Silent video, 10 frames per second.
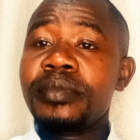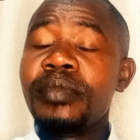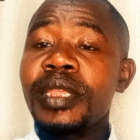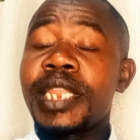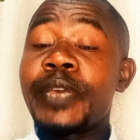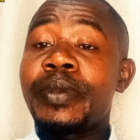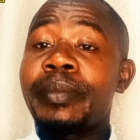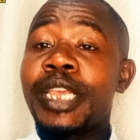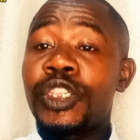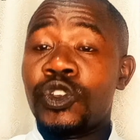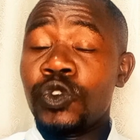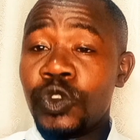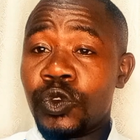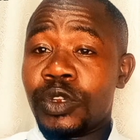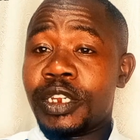they may choose
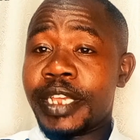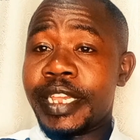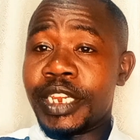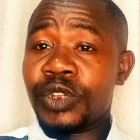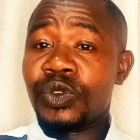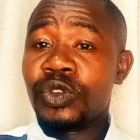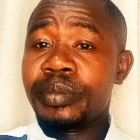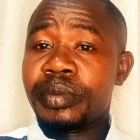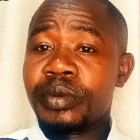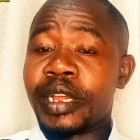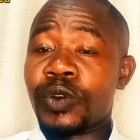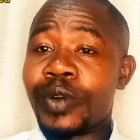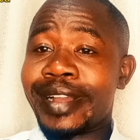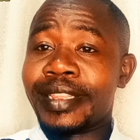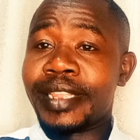to stay in Europe and
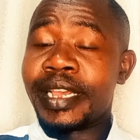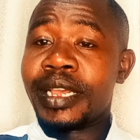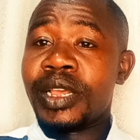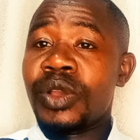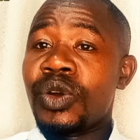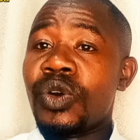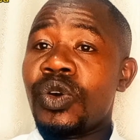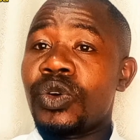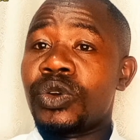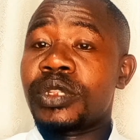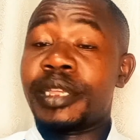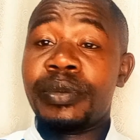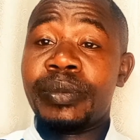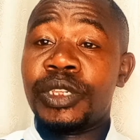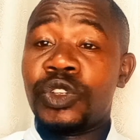work there, or they
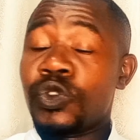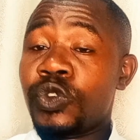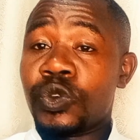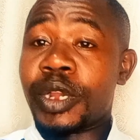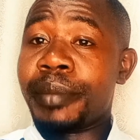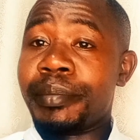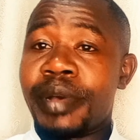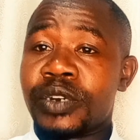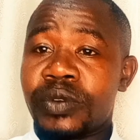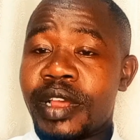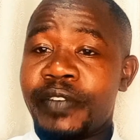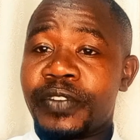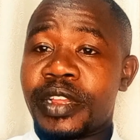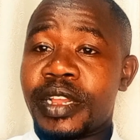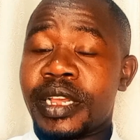may choose to come back to
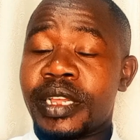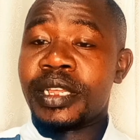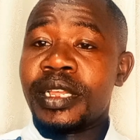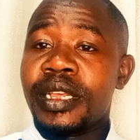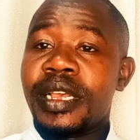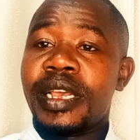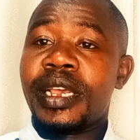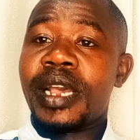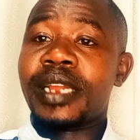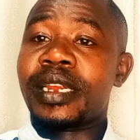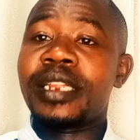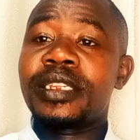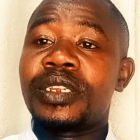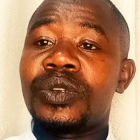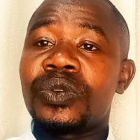Africa at
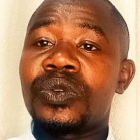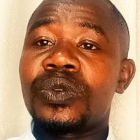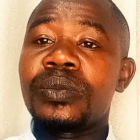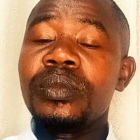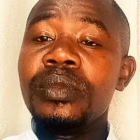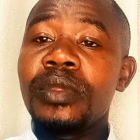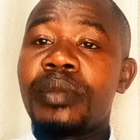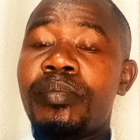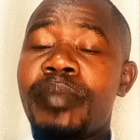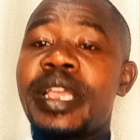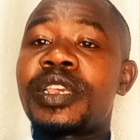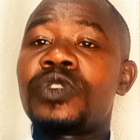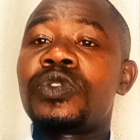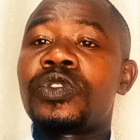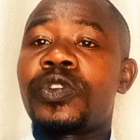least to make
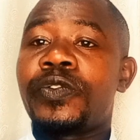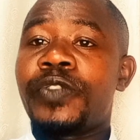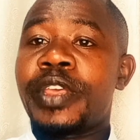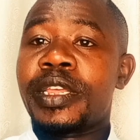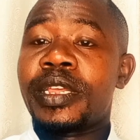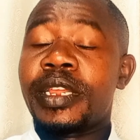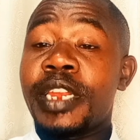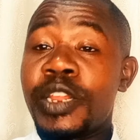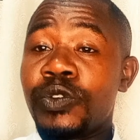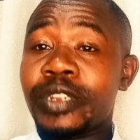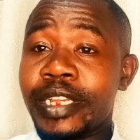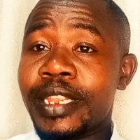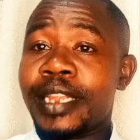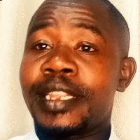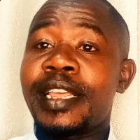use of the new skill
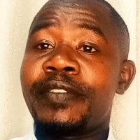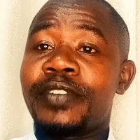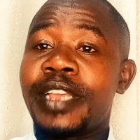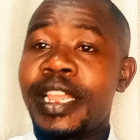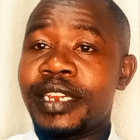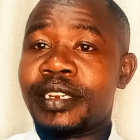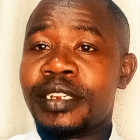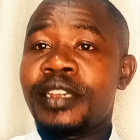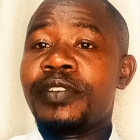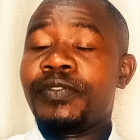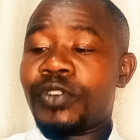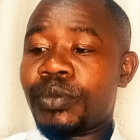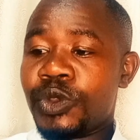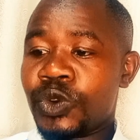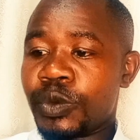that they have gained from
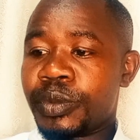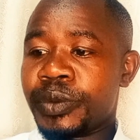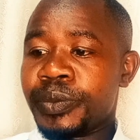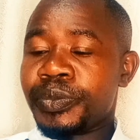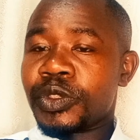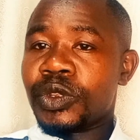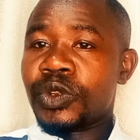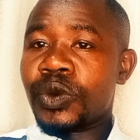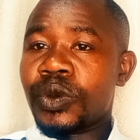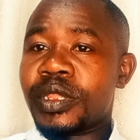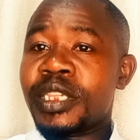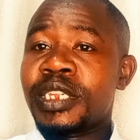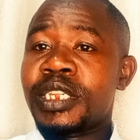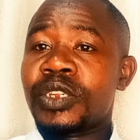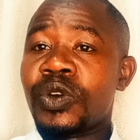Europe. So this
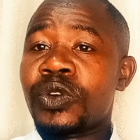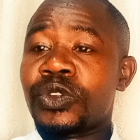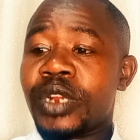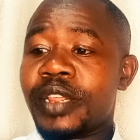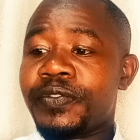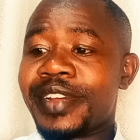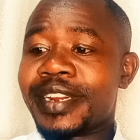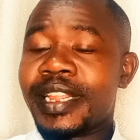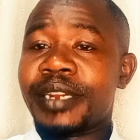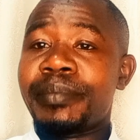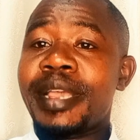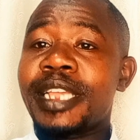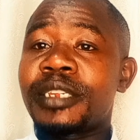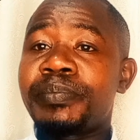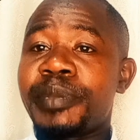is also another factor that
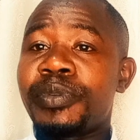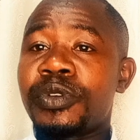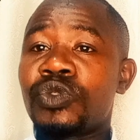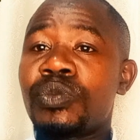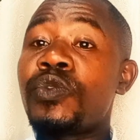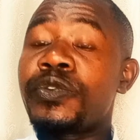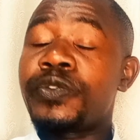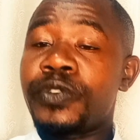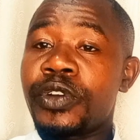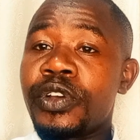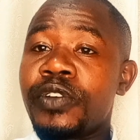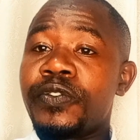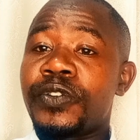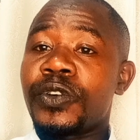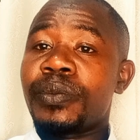makes people to move
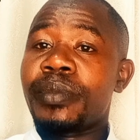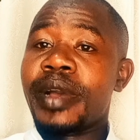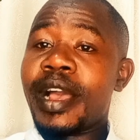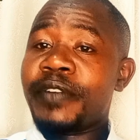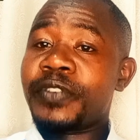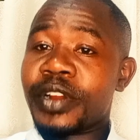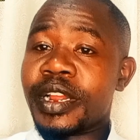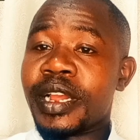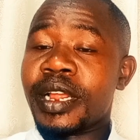from Africa